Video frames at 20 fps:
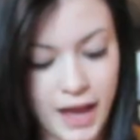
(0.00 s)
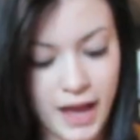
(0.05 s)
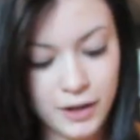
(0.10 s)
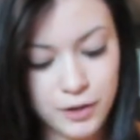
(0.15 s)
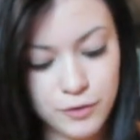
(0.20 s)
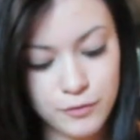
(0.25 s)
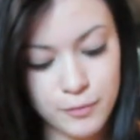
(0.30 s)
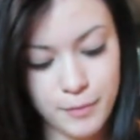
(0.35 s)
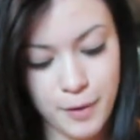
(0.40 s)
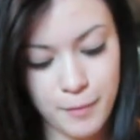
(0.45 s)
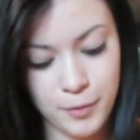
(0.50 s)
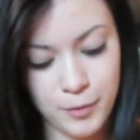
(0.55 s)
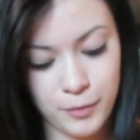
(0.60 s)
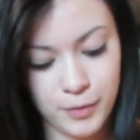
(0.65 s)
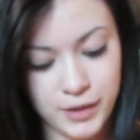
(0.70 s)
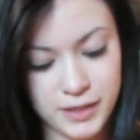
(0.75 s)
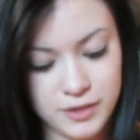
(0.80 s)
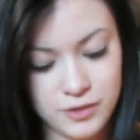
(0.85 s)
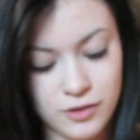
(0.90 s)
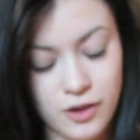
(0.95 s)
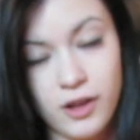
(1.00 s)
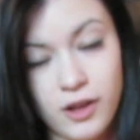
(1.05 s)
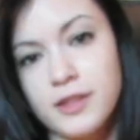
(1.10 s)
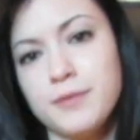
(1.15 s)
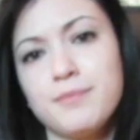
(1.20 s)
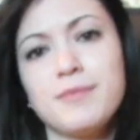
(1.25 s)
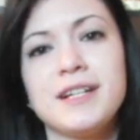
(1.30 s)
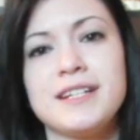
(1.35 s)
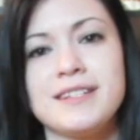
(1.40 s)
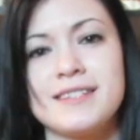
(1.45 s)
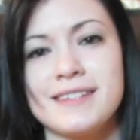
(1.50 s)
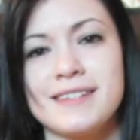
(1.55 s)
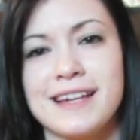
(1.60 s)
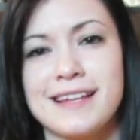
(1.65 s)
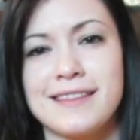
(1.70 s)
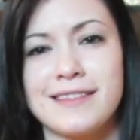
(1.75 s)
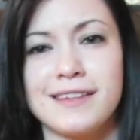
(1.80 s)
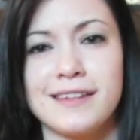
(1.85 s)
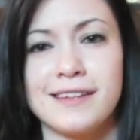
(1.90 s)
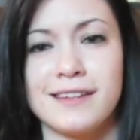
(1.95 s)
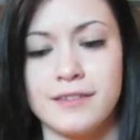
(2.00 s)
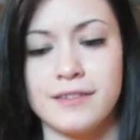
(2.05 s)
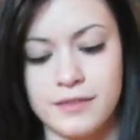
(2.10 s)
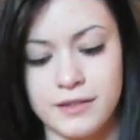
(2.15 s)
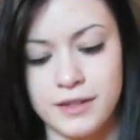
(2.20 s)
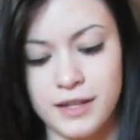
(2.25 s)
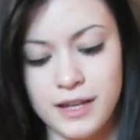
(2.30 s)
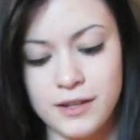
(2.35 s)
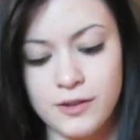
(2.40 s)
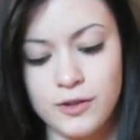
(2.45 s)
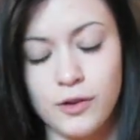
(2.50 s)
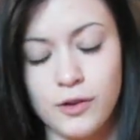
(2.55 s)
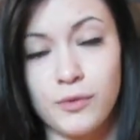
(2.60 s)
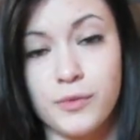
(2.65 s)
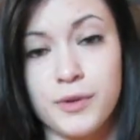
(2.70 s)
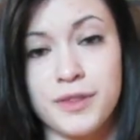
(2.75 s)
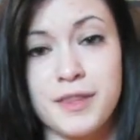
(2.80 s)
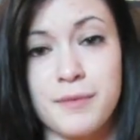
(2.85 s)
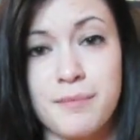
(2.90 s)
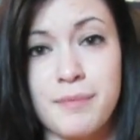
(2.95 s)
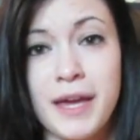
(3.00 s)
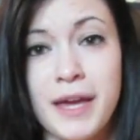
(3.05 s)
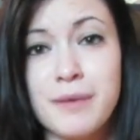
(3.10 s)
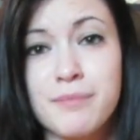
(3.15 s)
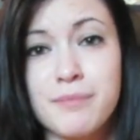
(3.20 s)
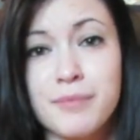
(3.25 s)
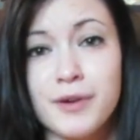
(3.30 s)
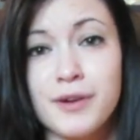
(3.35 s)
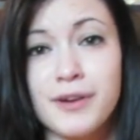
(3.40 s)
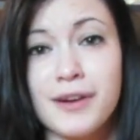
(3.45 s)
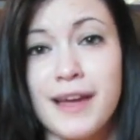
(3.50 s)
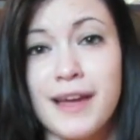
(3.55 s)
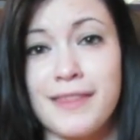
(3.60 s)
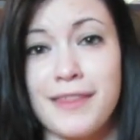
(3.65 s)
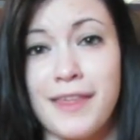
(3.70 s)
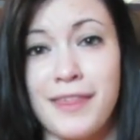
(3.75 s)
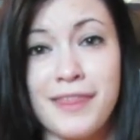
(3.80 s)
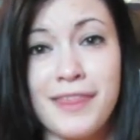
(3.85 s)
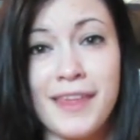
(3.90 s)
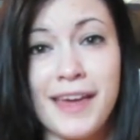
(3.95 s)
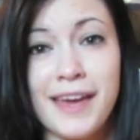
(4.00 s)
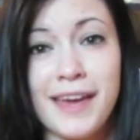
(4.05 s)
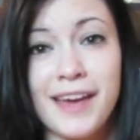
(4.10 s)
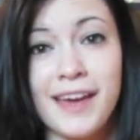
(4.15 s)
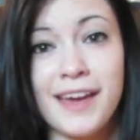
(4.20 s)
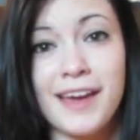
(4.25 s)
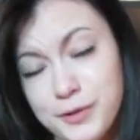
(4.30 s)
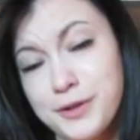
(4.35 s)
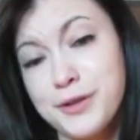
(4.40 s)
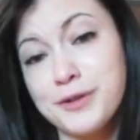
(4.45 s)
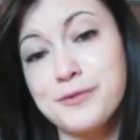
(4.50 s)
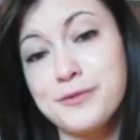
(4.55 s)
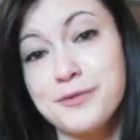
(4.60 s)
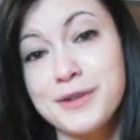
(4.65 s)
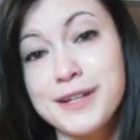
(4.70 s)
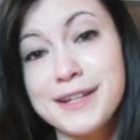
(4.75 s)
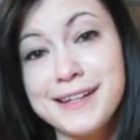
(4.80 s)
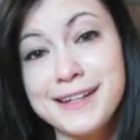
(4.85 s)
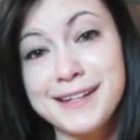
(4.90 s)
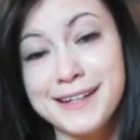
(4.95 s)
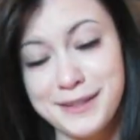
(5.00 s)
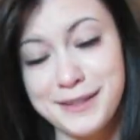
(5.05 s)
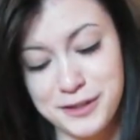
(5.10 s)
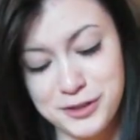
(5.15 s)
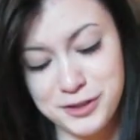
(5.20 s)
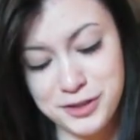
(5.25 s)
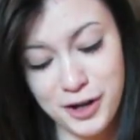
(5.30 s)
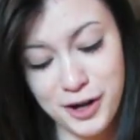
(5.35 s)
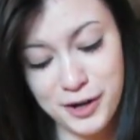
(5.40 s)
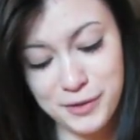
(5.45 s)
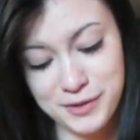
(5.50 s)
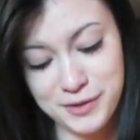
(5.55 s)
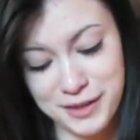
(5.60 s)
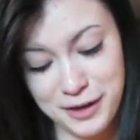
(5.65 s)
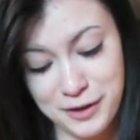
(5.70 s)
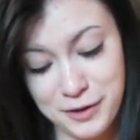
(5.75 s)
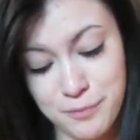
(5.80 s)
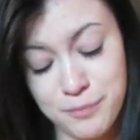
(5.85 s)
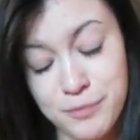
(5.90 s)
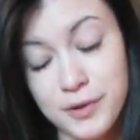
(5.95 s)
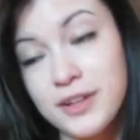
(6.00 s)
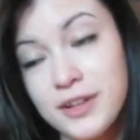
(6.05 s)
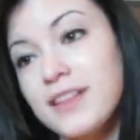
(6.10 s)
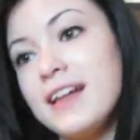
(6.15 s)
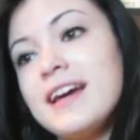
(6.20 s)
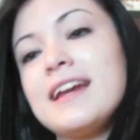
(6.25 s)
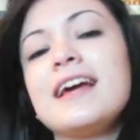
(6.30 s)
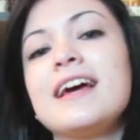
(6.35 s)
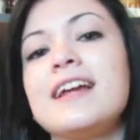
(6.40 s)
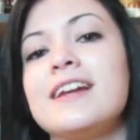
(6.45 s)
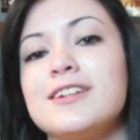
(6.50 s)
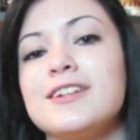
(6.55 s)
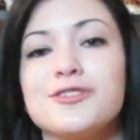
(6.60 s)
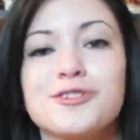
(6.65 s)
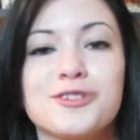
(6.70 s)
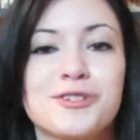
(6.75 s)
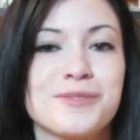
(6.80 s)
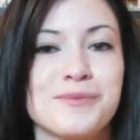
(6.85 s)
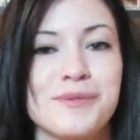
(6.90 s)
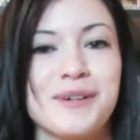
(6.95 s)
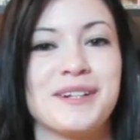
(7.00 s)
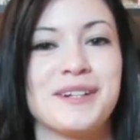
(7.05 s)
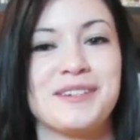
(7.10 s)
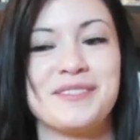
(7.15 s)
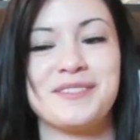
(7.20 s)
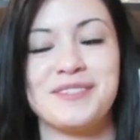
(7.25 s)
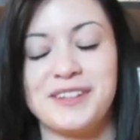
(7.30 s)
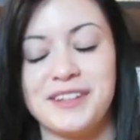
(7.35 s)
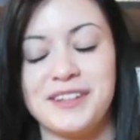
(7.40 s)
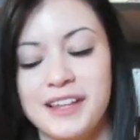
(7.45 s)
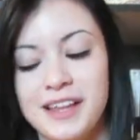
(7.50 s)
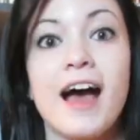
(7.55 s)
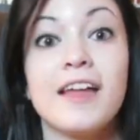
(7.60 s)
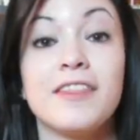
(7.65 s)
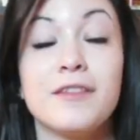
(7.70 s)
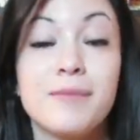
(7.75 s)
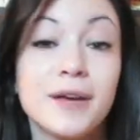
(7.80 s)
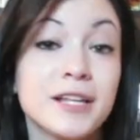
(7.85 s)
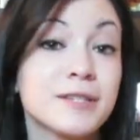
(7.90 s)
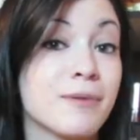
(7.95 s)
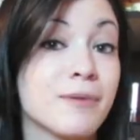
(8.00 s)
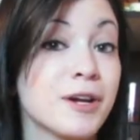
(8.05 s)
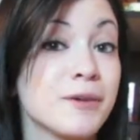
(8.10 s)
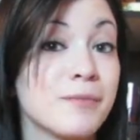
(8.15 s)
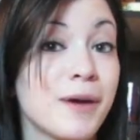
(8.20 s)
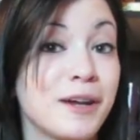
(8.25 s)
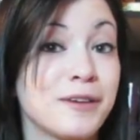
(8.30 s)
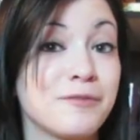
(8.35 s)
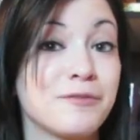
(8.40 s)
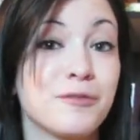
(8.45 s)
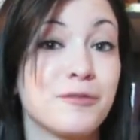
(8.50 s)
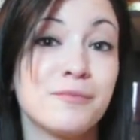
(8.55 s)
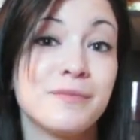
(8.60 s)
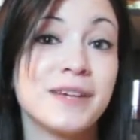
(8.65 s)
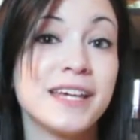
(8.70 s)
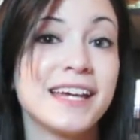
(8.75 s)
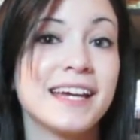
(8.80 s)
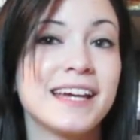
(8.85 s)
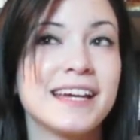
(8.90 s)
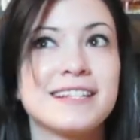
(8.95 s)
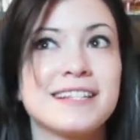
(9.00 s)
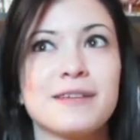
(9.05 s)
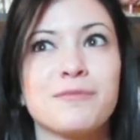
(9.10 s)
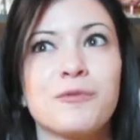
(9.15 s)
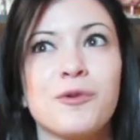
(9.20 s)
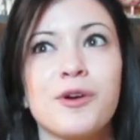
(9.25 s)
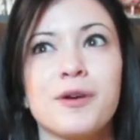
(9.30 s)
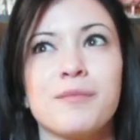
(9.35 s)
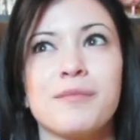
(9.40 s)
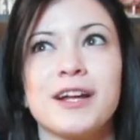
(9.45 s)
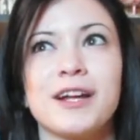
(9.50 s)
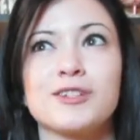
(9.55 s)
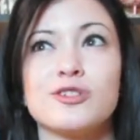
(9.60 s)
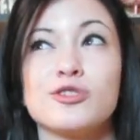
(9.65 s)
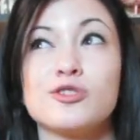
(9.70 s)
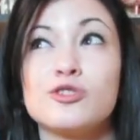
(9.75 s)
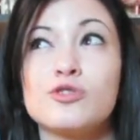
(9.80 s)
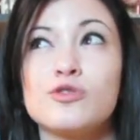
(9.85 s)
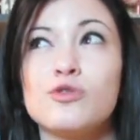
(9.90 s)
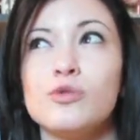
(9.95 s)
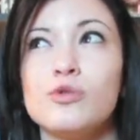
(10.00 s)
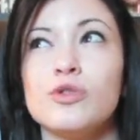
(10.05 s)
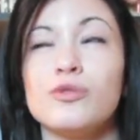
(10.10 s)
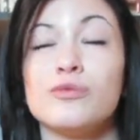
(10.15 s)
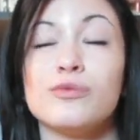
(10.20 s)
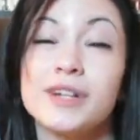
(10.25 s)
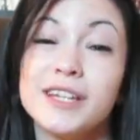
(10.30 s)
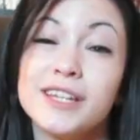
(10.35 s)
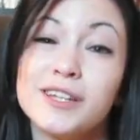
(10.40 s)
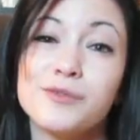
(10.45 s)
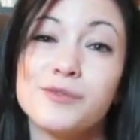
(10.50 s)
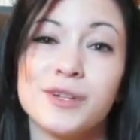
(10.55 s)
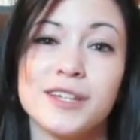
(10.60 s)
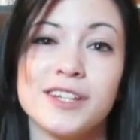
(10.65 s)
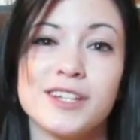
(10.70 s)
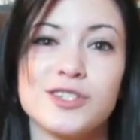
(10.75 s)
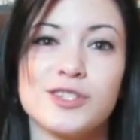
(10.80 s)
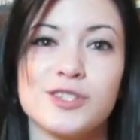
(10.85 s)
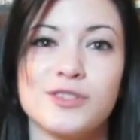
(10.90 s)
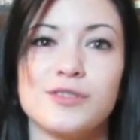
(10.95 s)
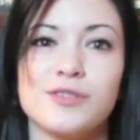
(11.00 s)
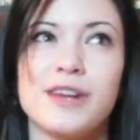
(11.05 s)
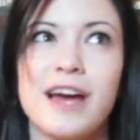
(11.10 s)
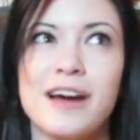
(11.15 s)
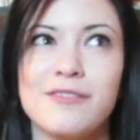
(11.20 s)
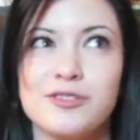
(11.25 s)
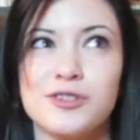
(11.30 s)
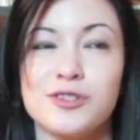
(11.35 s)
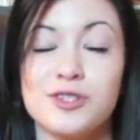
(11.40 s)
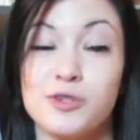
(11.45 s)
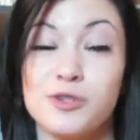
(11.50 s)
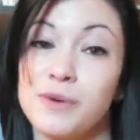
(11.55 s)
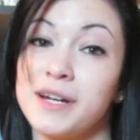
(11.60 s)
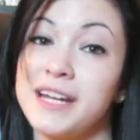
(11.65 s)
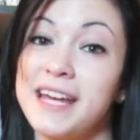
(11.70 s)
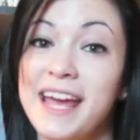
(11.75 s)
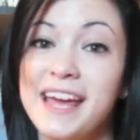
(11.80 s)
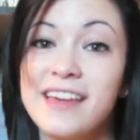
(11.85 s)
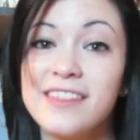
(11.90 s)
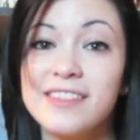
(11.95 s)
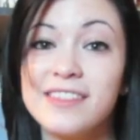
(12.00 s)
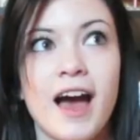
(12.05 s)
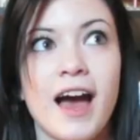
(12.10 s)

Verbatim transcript: I don't remember remember what it's called, but it's like the Kindle with the paper and the thing. You could read it in the dark without a book light, and it's just wonderful. And the best part about it for me is I'm going back to school really, really soon after the 28th.